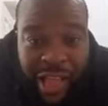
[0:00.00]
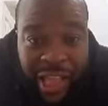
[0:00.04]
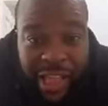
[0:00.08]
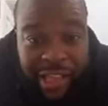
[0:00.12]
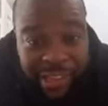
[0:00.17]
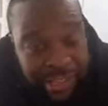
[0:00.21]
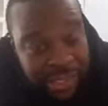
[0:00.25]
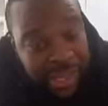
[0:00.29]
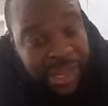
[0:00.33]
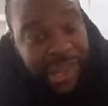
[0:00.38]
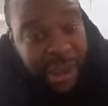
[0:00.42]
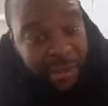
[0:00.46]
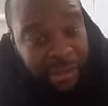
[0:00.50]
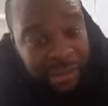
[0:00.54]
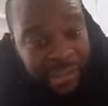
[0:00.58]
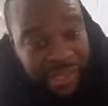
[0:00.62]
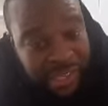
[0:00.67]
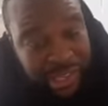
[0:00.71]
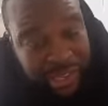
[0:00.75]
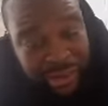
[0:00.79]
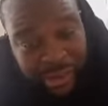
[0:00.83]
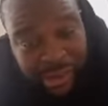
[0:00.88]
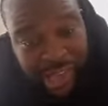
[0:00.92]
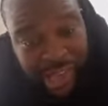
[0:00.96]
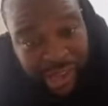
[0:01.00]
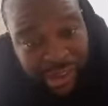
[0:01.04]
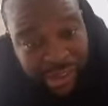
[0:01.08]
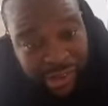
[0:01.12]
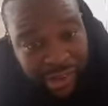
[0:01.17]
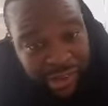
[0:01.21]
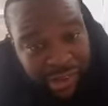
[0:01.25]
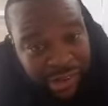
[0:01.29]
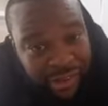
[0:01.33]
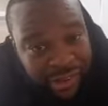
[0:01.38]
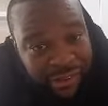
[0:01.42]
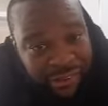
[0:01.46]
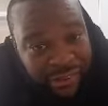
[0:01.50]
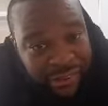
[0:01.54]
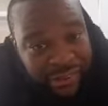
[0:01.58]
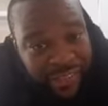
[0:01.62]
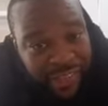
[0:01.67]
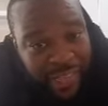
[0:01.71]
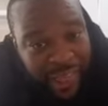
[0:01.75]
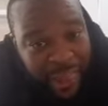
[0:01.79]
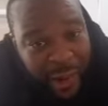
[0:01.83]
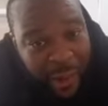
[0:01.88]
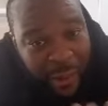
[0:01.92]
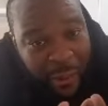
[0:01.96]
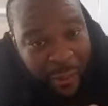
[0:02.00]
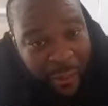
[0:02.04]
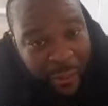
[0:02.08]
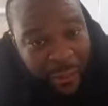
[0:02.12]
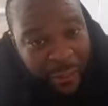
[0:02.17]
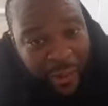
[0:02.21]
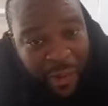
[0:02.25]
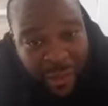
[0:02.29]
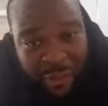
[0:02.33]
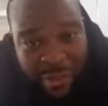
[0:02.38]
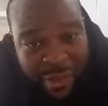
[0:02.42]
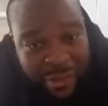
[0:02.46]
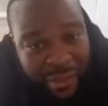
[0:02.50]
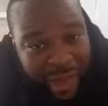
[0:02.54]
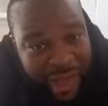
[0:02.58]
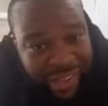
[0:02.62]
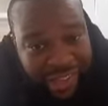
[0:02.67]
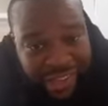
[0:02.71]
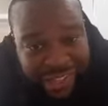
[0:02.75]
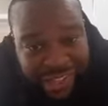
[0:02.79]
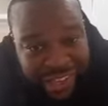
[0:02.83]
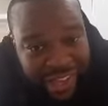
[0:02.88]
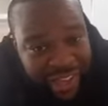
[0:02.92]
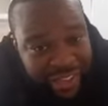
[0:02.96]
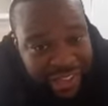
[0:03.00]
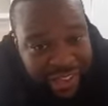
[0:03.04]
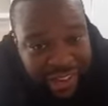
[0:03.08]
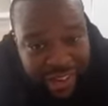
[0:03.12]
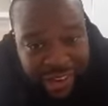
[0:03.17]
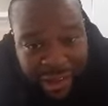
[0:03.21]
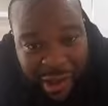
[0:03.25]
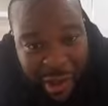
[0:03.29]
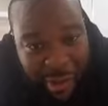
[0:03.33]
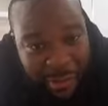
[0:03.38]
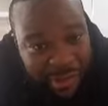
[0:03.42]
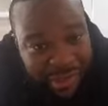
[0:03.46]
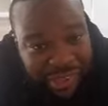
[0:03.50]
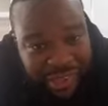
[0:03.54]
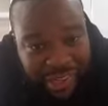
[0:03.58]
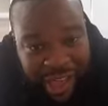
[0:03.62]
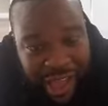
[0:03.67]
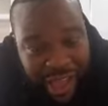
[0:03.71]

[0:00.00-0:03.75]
And Tee, I'm gonna see you later. We'll be back together in a couple of